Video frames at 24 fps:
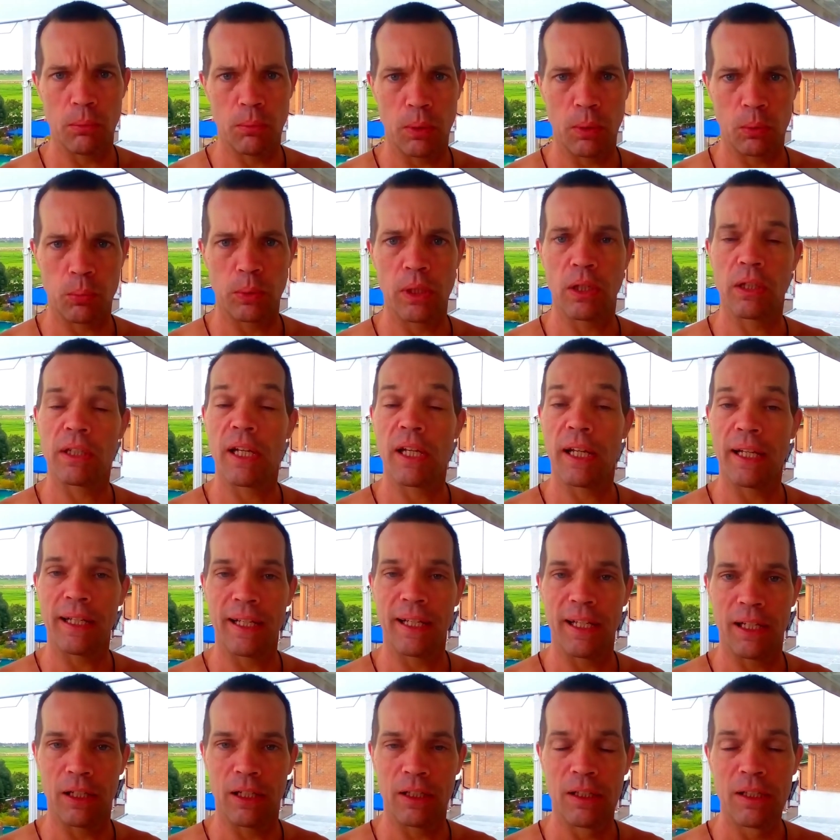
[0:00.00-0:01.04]
what we are
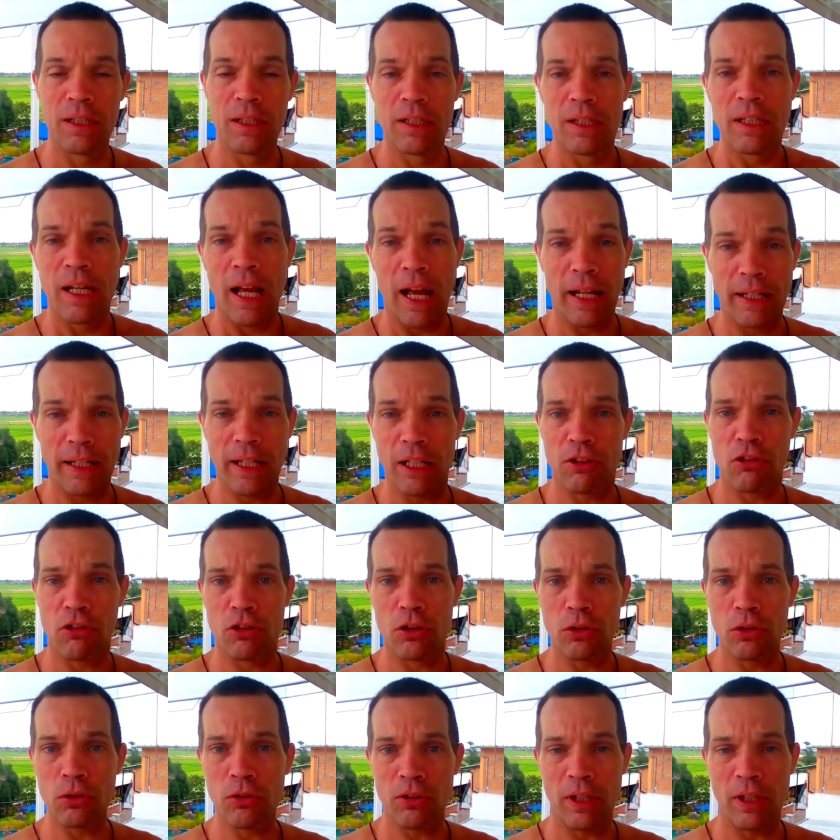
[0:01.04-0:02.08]
getting here, and that's
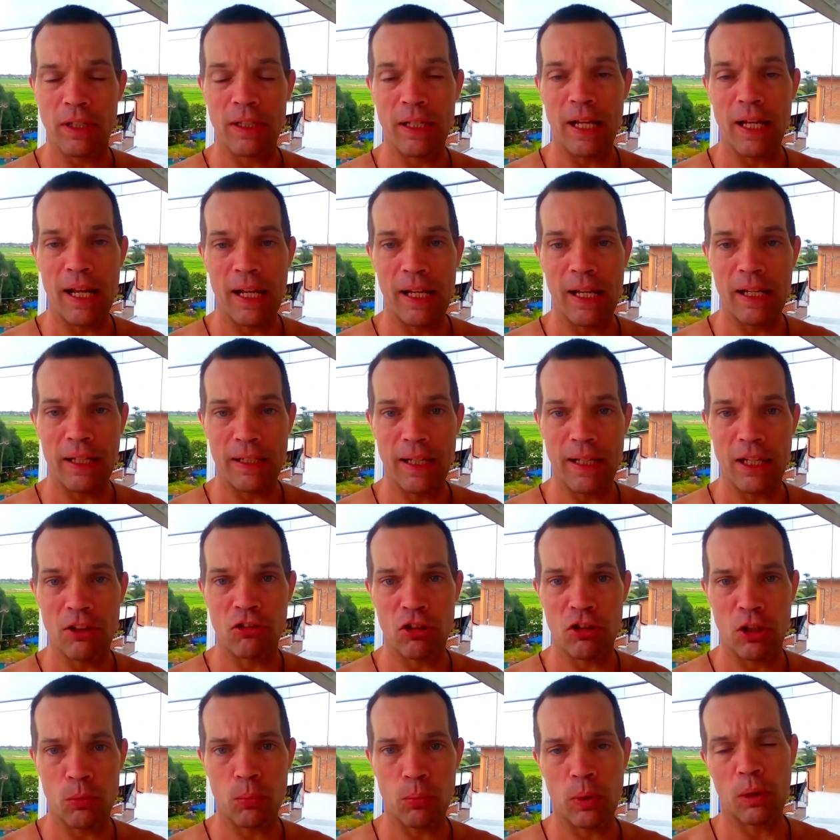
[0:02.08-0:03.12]
good. And they
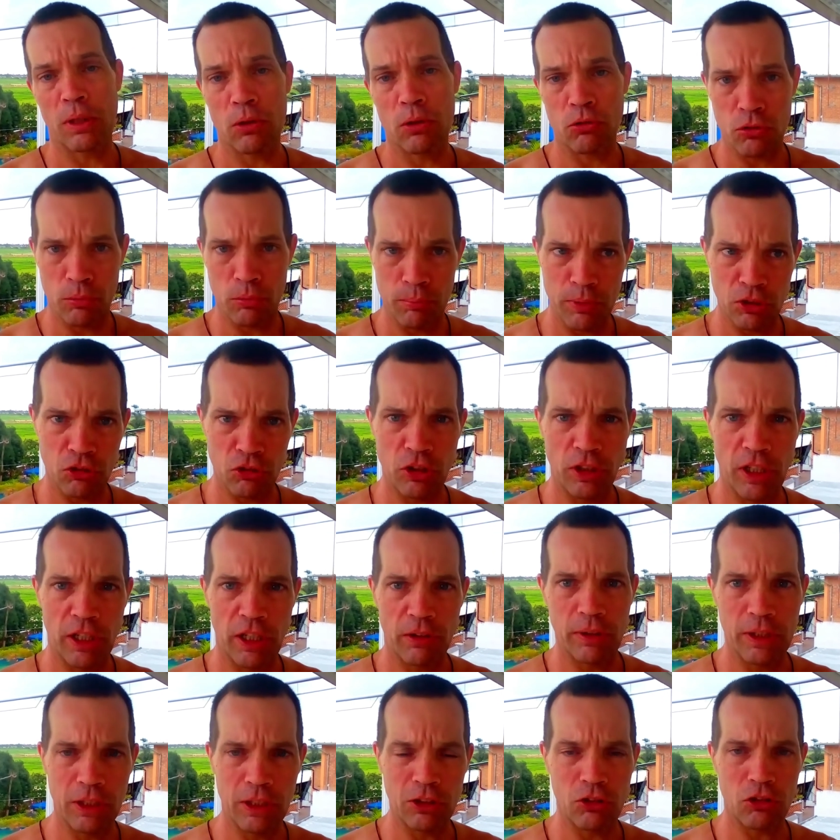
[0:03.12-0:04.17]
said, well, because you're
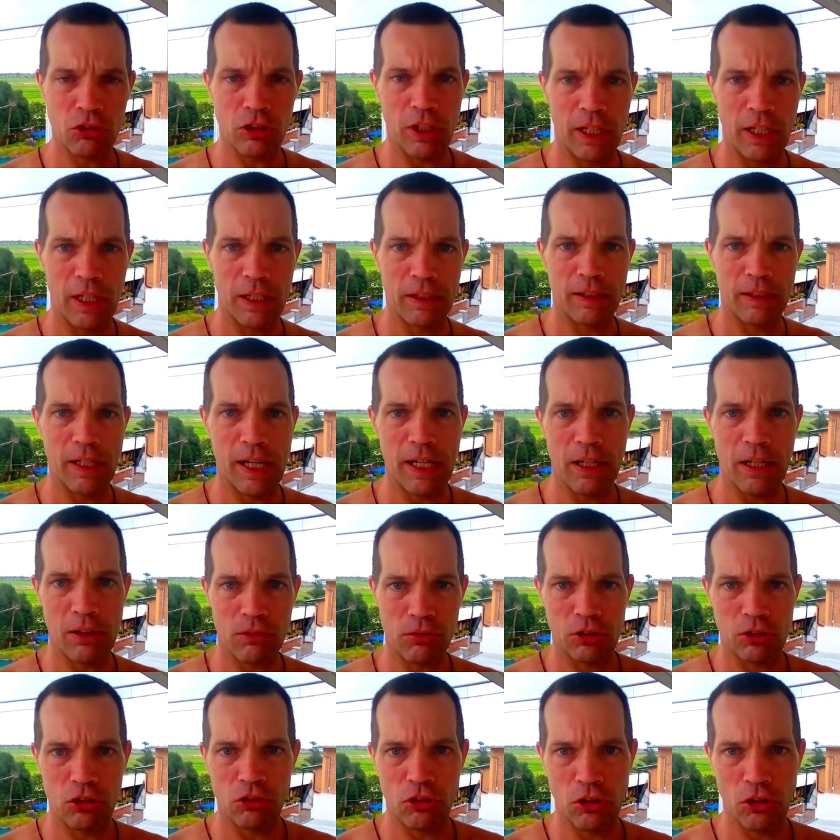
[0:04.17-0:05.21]
missionaries and they are
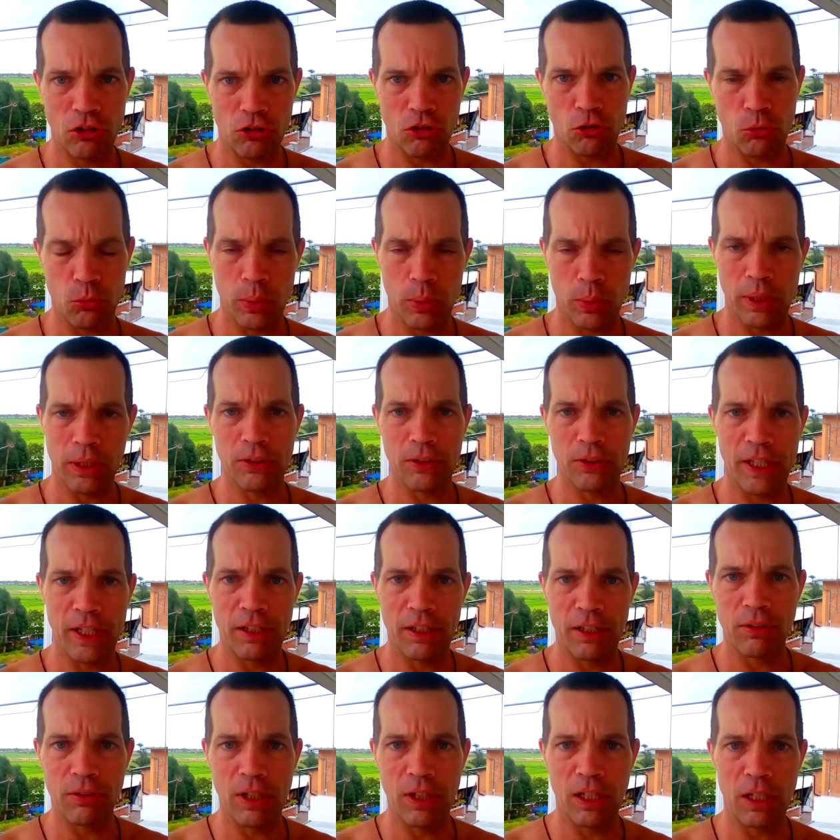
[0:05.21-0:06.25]
Christians as well,
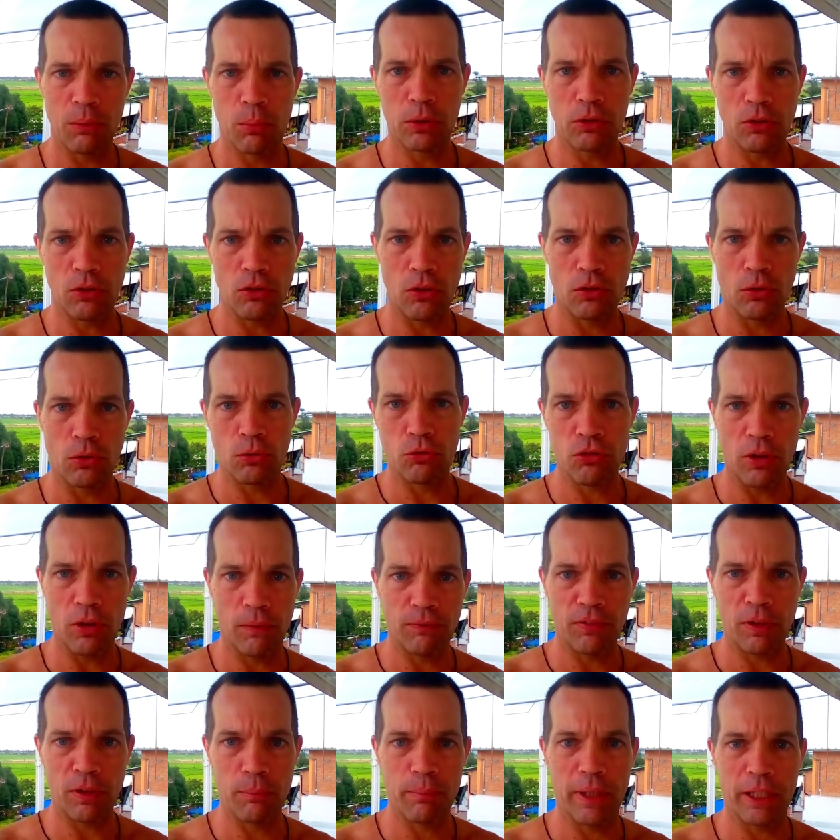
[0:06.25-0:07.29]
they really wanted to do
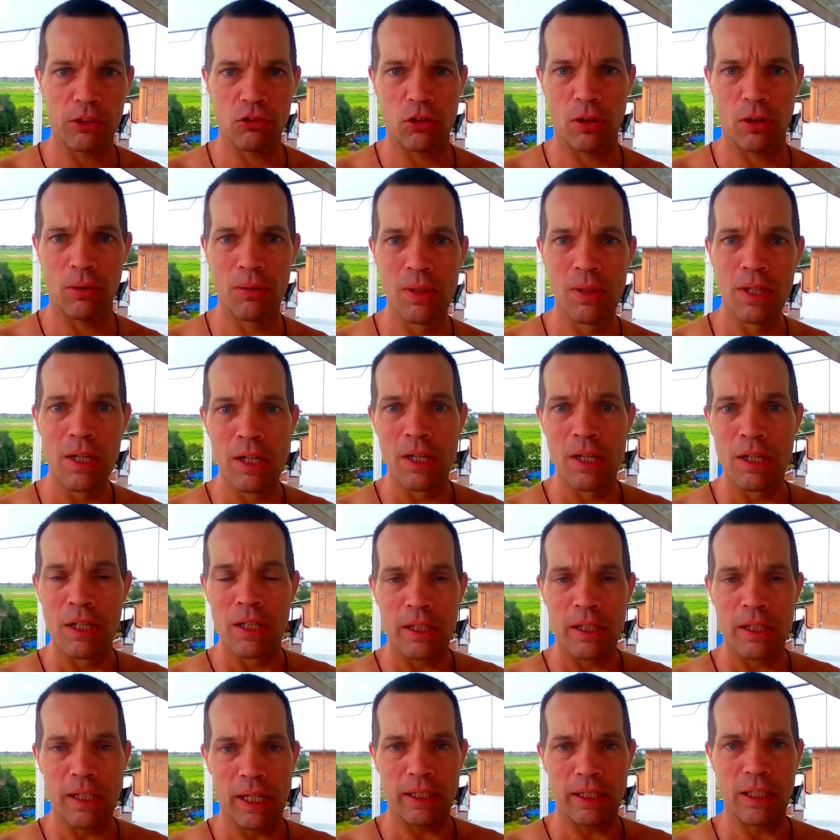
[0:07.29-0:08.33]
something back. So
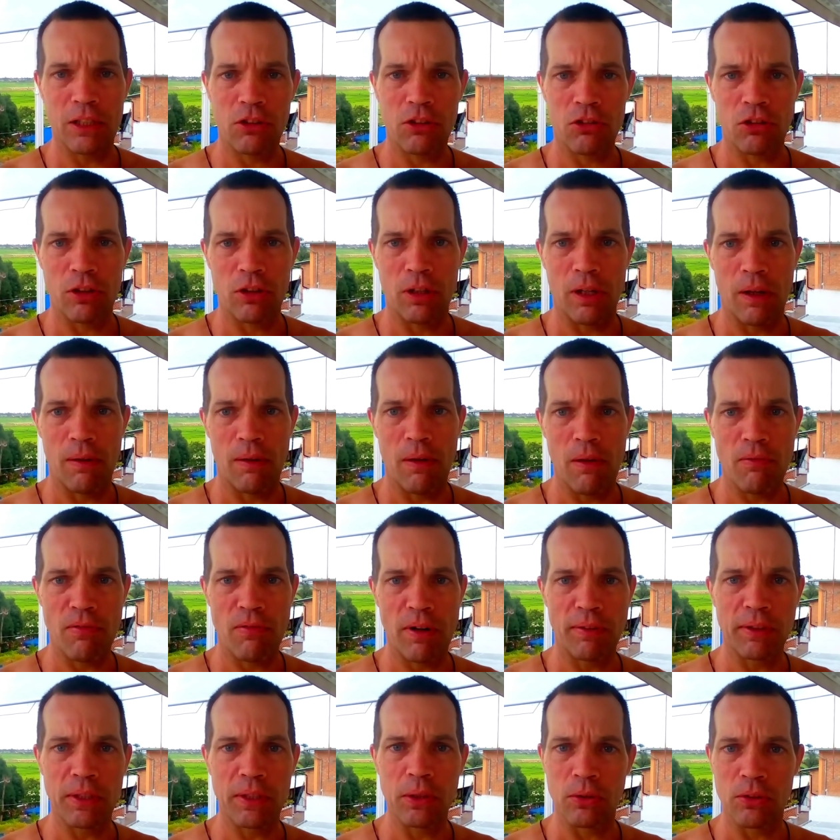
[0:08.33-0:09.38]
yeah, that's a
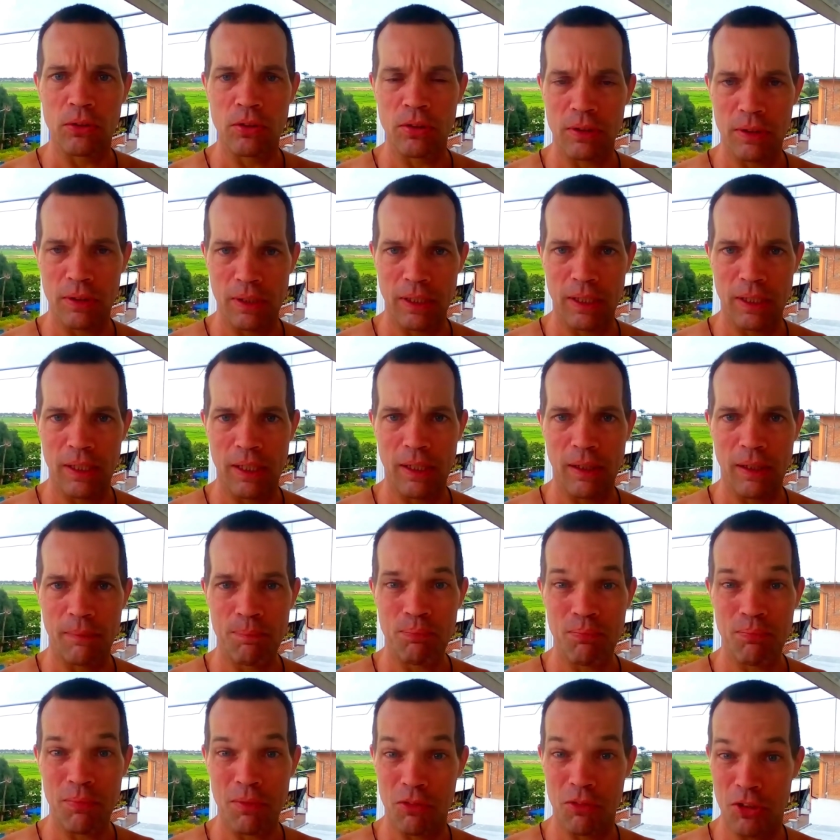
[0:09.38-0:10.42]
very good
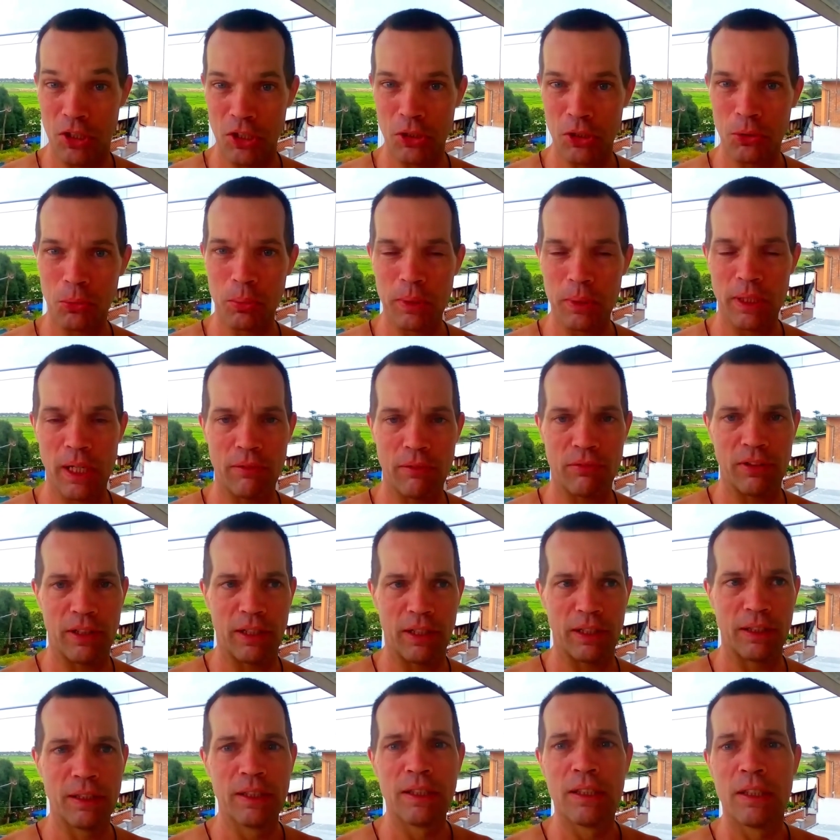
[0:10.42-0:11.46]
deal we have
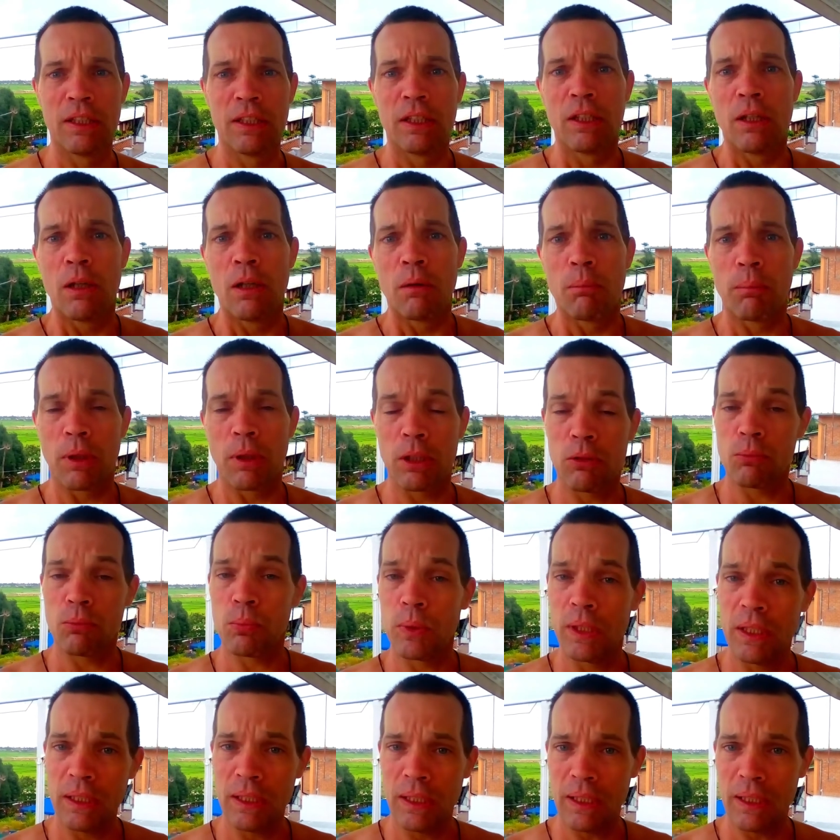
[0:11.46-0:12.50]
here. But
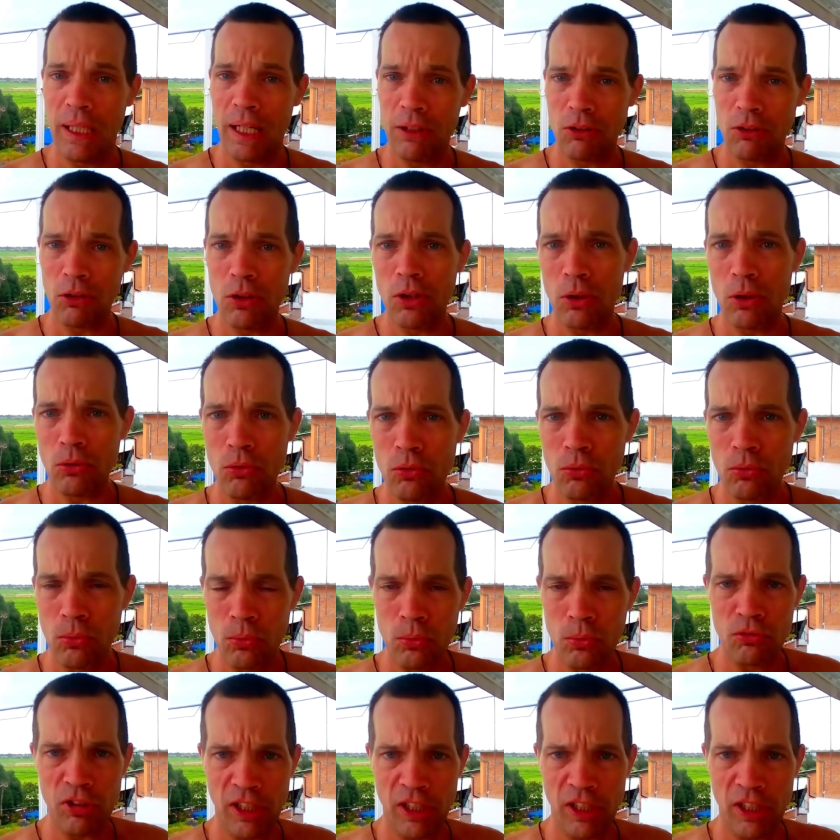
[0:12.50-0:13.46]
we had to go to